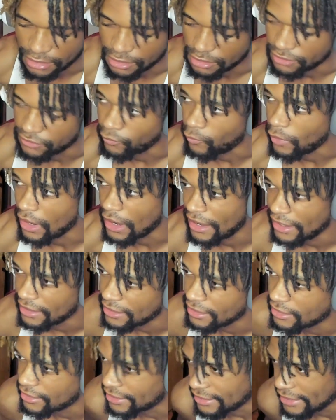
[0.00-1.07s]
of why
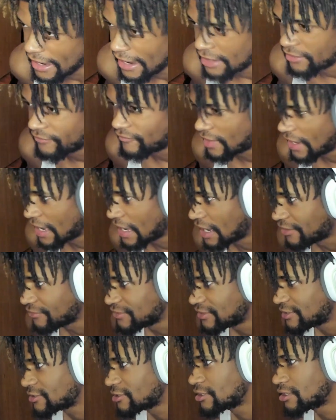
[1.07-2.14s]

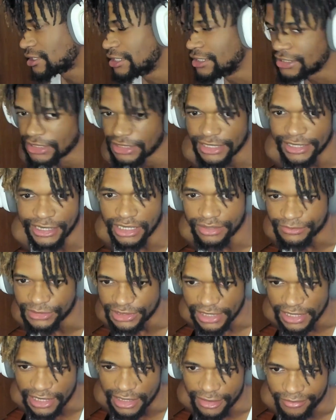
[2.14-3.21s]
9-to-5s is a damn
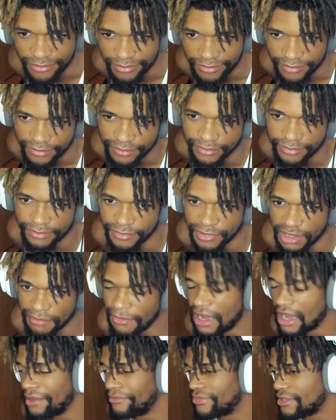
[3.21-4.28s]
scam, in
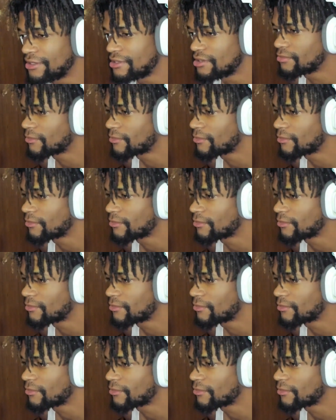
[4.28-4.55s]
my opinion,